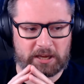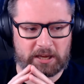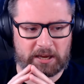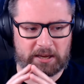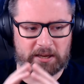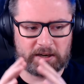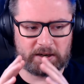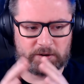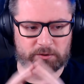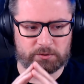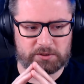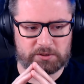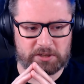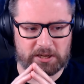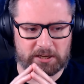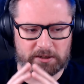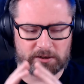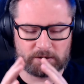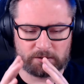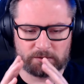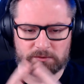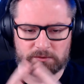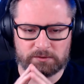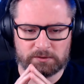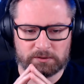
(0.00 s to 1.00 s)
a little
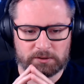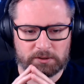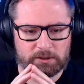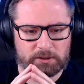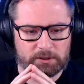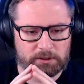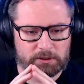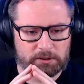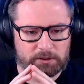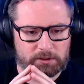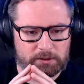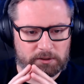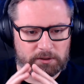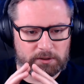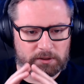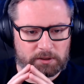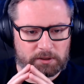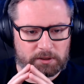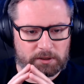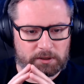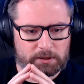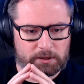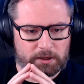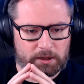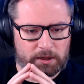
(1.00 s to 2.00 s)
tinkle.
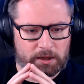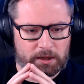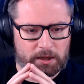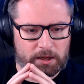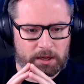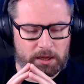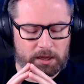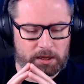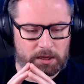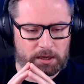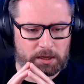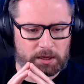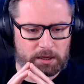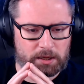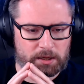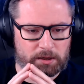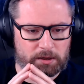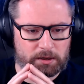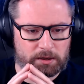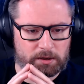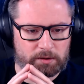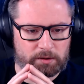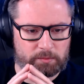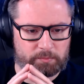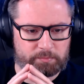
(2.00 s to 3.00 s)

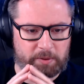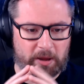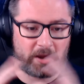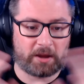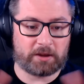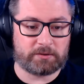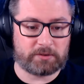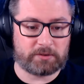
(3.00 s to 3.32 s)
But